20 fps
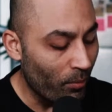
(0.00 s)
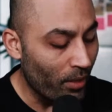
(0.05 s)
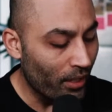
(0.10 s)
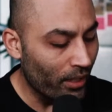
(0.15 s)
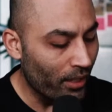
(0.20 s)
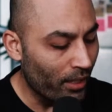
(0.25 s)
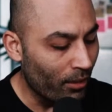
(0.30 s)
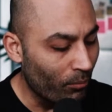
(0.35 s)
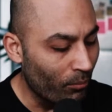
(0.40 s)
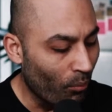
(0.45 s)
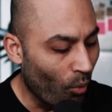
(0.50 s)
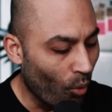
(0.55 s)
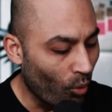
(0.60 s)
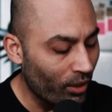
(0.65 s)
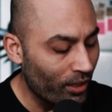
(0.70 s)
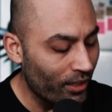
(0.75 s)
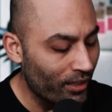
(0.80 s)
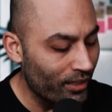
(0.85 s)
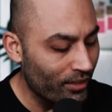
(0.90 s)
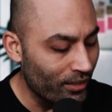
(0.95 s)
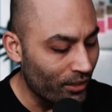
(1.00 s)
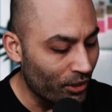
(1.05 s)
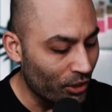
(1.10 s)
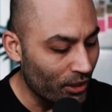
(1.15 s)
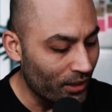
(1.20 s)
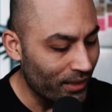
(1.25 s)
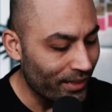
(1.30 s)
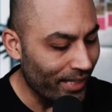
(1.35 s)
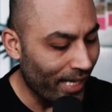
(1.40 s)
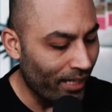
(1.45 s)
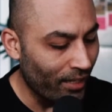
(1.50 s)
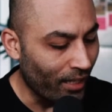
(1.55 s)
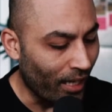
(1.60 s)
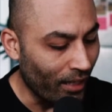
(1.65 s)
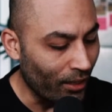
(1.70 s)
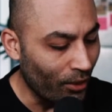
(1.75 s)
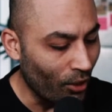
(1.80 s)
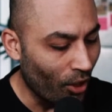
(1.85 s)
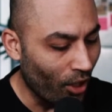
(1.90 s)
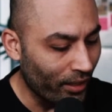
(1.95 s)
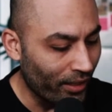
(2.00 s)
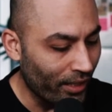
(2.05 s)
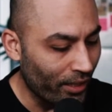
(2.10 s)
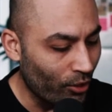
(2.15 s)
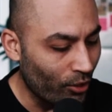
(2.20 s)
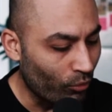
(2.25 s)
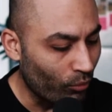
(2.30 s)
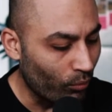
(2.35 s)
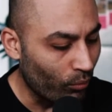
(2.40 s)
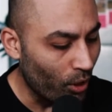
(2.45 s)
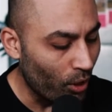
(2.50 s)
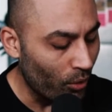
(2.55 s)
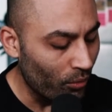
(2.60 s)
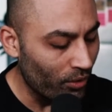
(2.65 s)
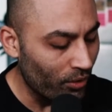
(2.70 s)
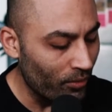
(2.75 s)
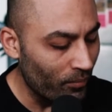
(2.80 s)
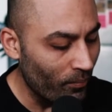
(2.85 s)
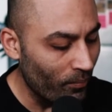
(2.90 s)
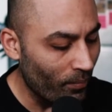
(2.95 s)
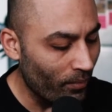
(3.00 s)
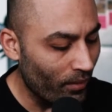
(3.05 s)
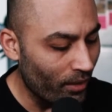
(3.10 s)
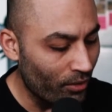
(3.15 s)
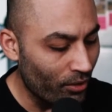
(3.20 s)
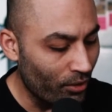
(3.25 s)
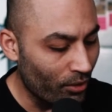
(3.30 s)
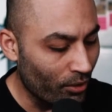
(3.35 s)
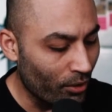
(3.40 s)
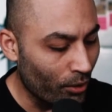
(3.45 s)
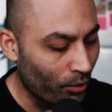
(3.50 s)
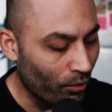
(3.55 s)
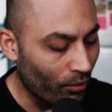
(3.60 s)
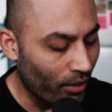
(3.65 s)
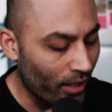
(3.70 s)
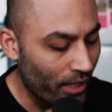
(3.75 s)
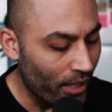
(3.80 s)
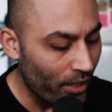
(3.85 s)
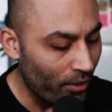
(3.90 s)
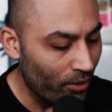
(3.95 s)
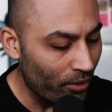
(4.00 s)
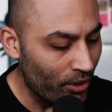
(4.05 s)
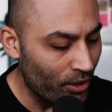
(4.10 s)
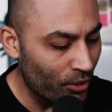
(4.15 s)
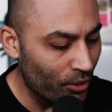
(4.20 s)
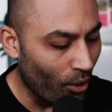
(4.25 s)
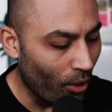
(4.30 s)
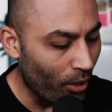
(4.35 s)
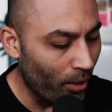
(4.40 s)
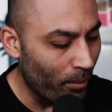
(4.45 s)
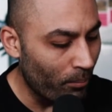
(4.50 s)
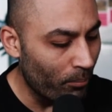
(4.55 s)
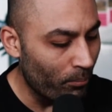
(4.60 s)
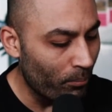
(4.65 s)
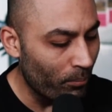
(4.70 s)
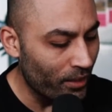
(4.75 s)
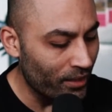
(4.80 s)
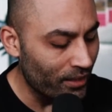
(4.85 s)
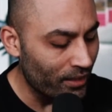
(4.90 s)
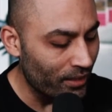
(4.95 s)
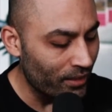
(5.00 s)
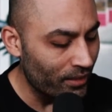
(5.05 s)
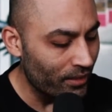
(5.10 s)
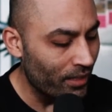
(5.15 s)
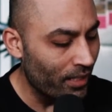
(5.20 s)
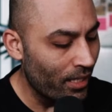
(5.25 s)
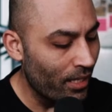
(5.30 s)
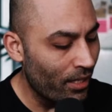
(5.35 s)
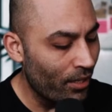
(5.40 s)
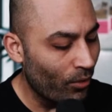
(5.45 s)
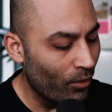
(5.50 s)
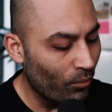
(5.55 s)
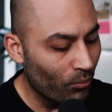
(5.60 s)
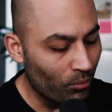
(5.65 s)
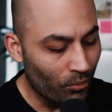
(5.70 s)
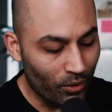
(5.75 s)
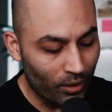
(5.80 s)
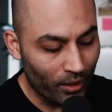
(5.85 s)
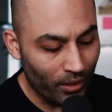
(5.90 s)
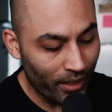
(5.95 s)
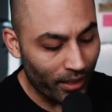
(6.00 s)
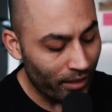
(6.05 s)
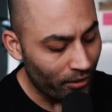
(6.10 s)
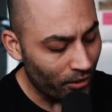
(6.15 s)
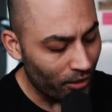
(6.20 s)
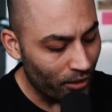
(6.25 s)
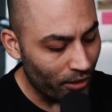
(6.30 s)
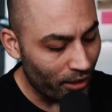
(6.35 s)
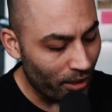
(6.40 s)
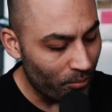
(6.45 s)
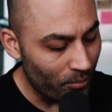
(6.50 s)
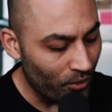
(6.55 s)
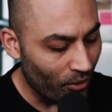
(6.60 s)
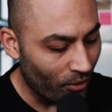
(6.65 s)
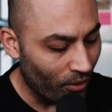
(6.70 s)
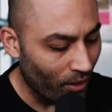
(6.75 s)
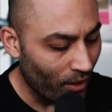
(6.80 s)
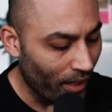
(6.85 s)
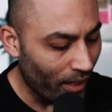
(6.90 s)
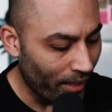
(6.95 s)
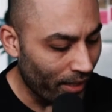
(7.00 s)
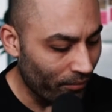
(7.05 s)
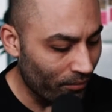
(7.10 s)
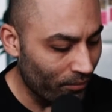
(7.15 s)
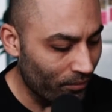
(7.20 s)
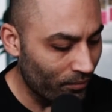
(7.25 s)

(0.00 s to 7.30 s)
making important decisions and unlocking growth in your career, startup, business, relationships, or life.